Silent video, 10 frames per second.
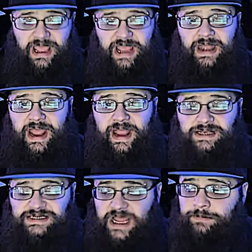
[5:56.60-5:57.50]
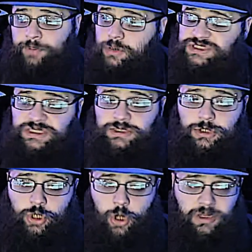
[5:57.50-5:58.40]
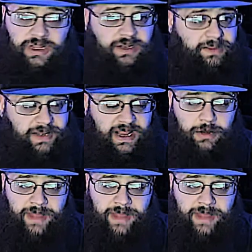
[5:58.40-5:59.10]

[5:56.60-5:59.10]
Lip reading: in a 10-person gauntlet eliminator